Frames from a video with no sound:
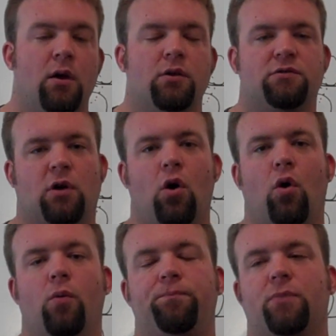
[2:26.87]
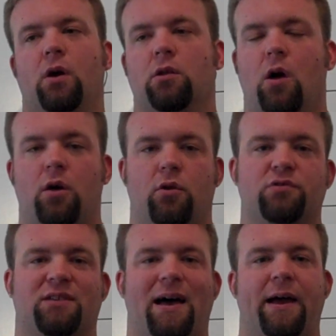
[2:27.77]
So along
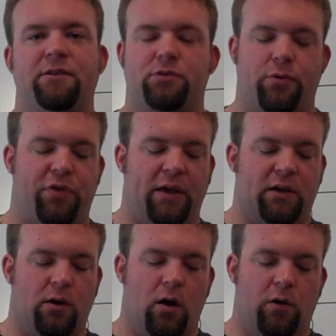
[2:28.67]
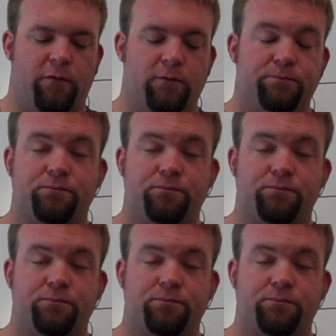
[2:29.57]
those lines, you're thinking of